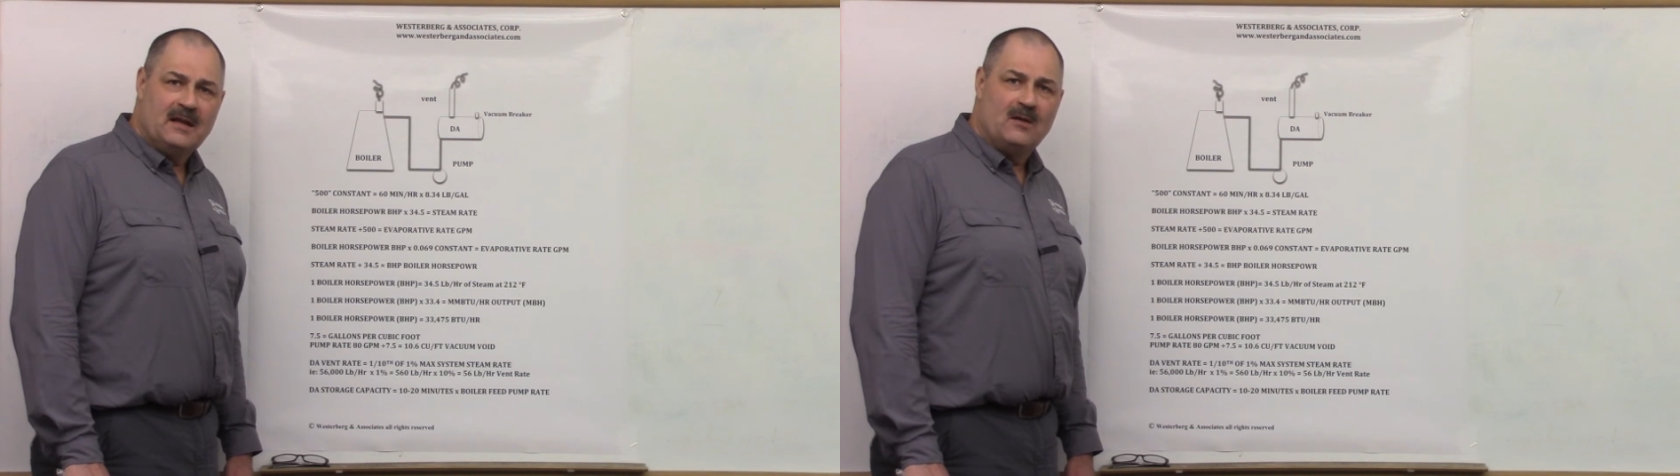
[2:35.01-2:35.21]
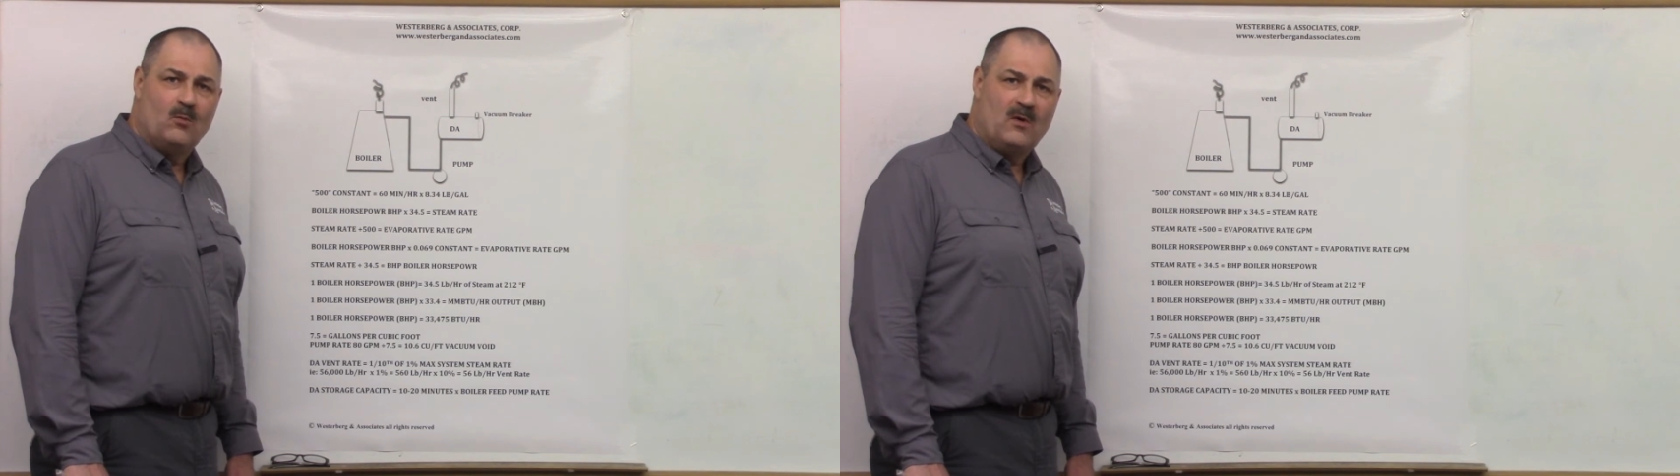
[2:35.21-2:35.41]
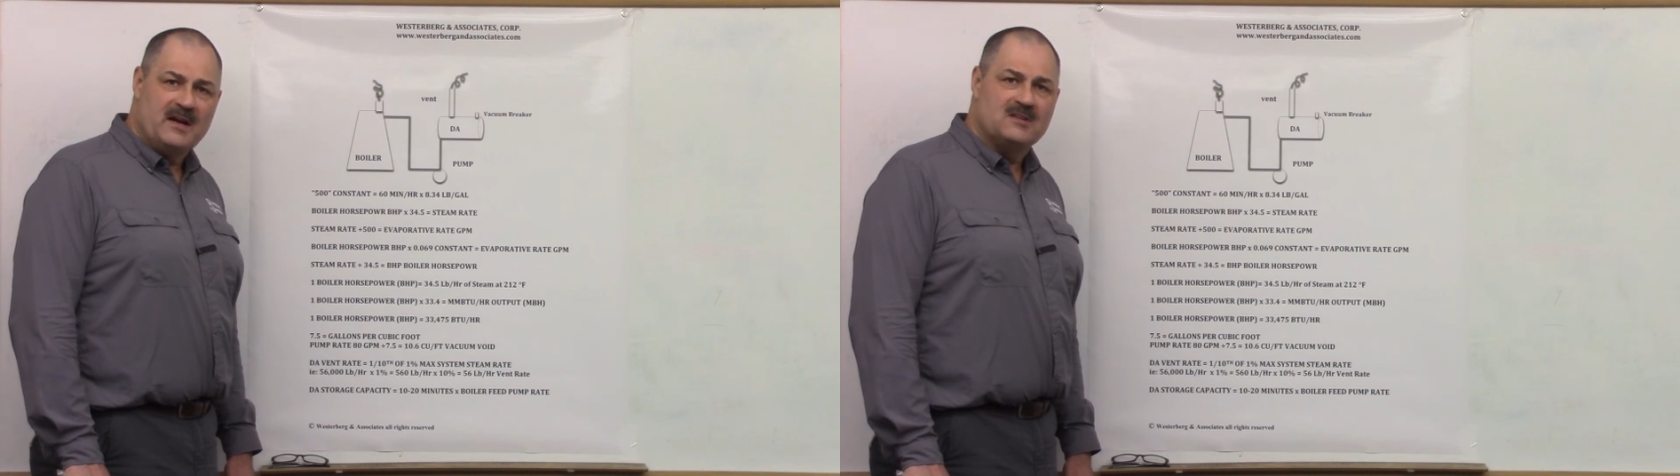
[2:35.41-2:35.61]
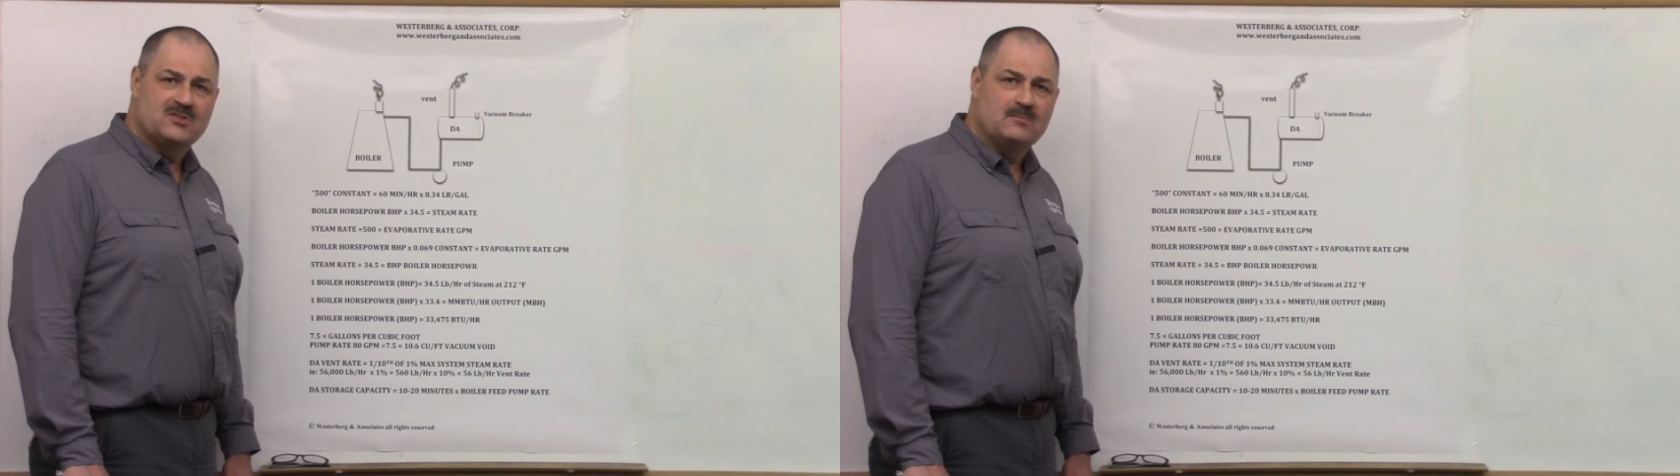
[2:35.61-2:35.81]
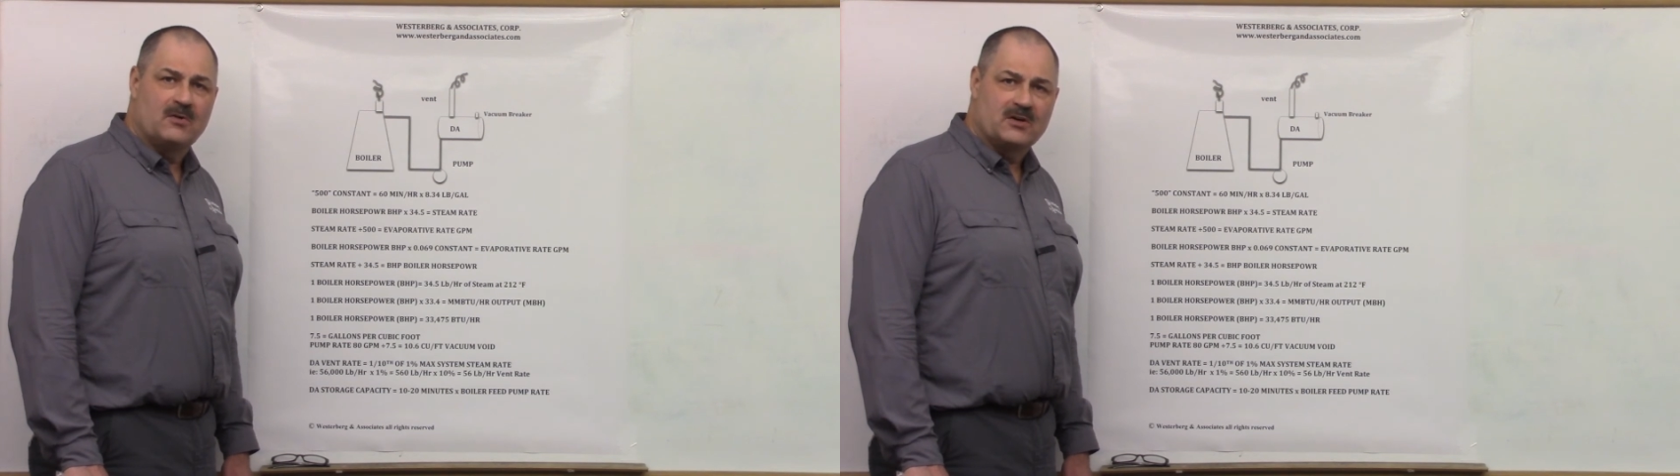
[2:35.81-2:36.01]
at 1 inch
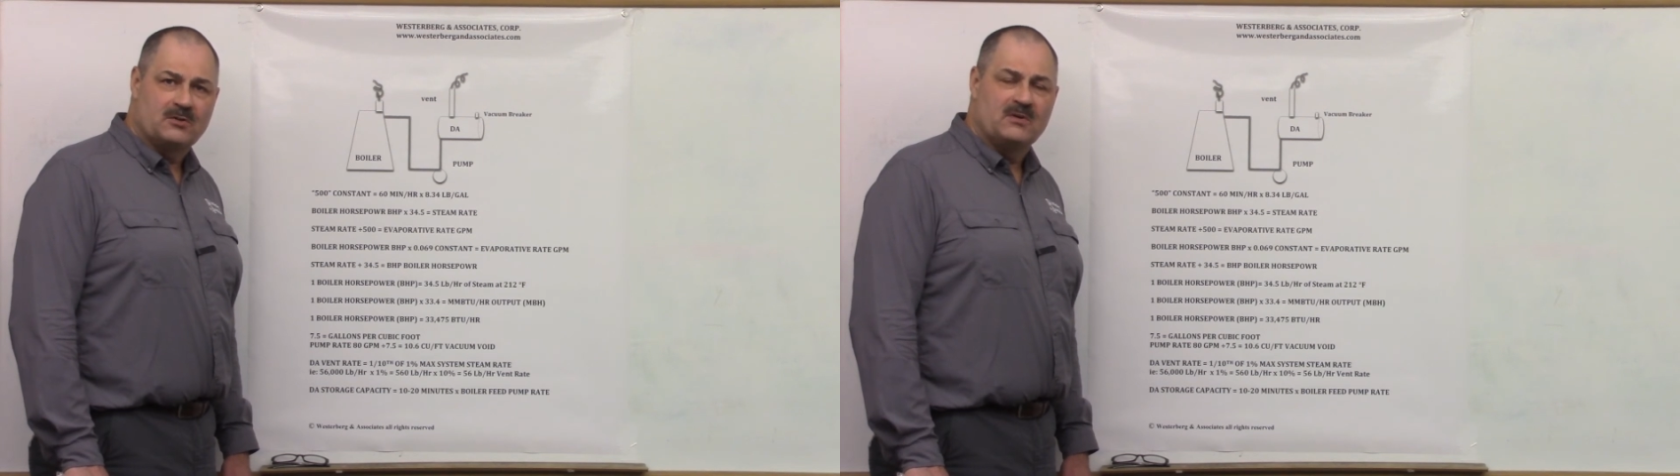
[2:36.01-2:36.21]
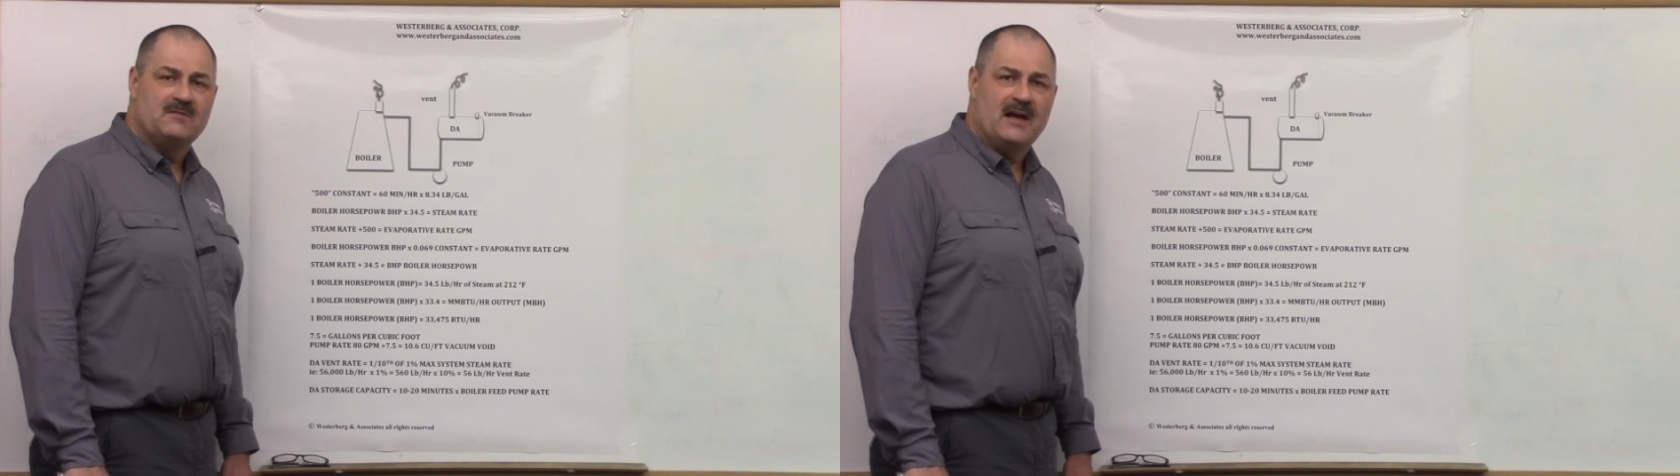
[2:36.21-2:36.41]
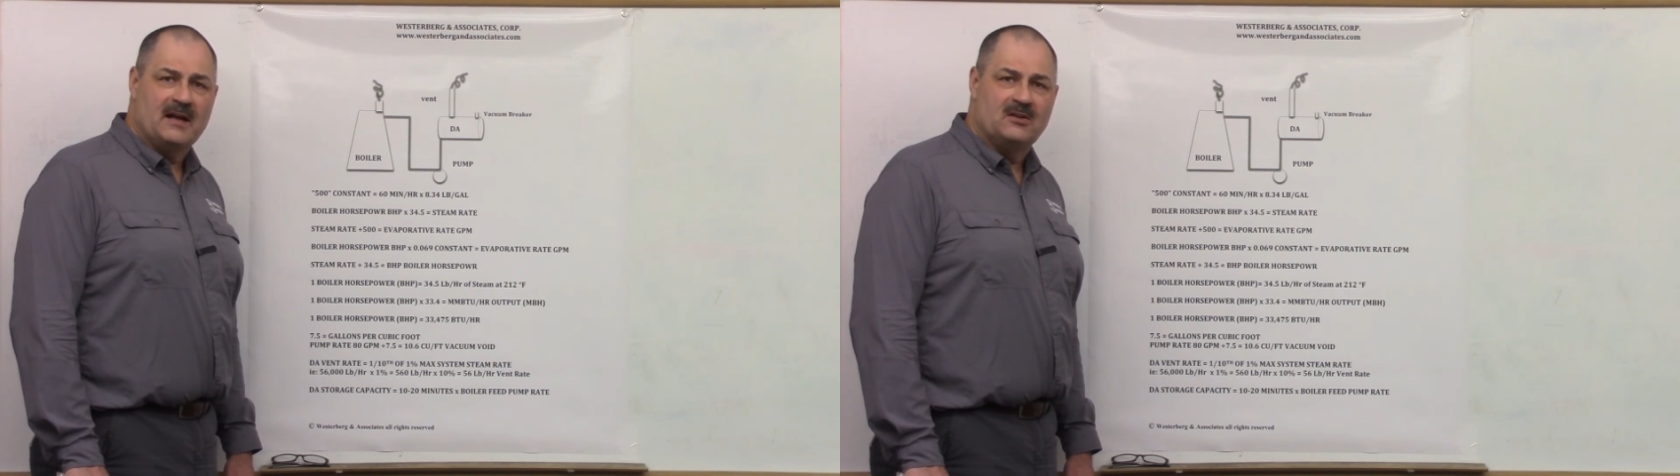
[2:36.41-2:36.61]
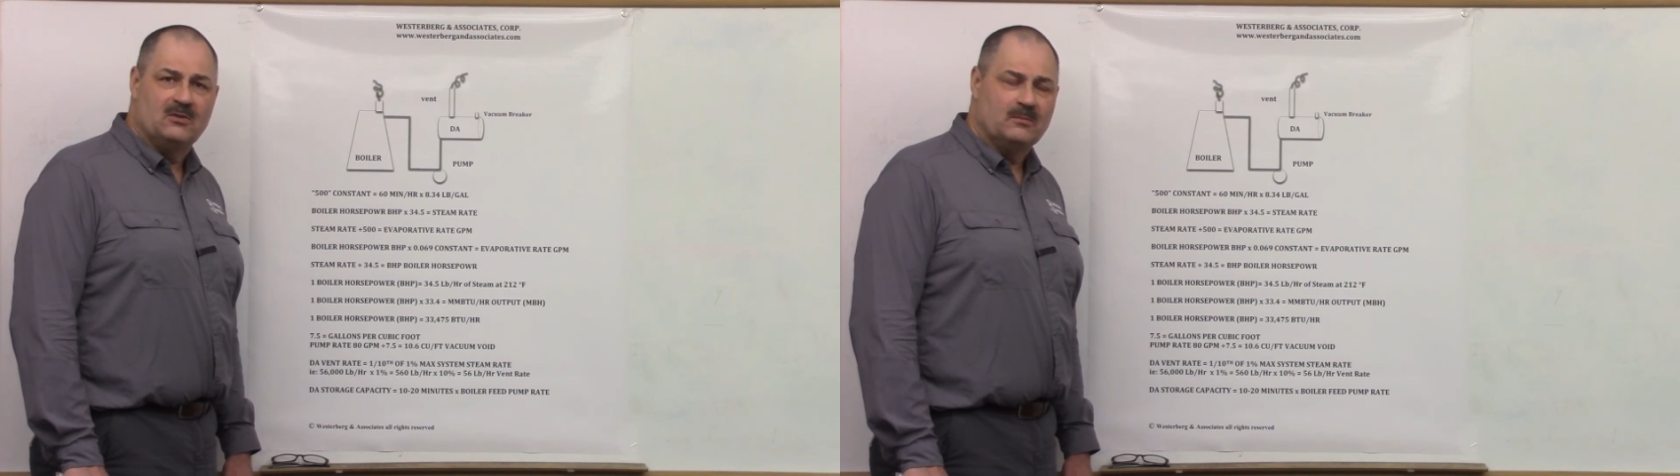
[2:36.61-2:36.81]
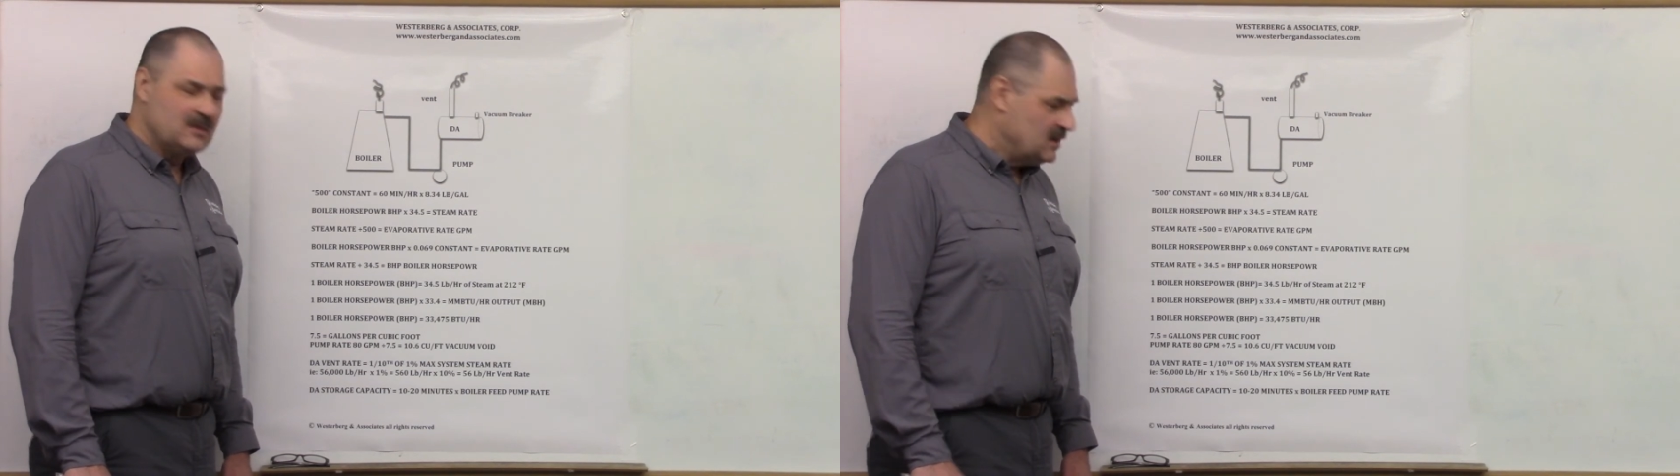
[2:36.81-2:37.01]
of mercury
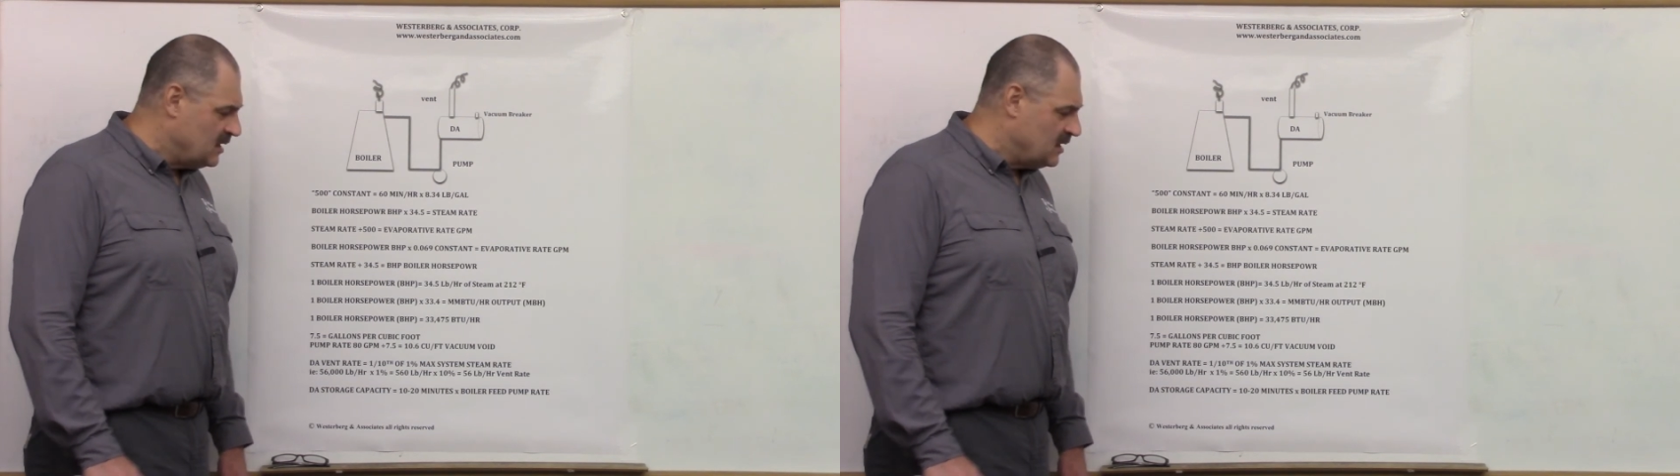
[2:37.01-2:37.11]
vacuum.